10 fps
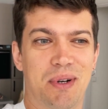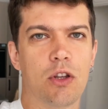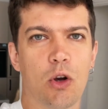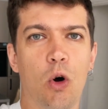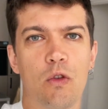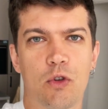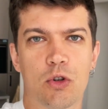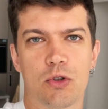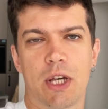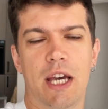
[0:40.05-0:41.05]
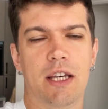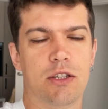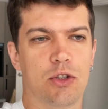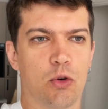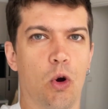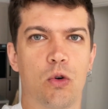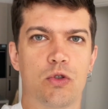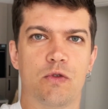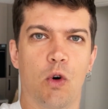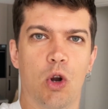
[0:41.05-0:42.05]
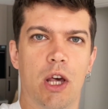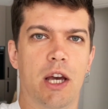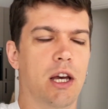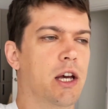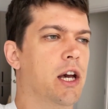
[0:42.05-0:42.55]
The goal for today is to go to Zwolle,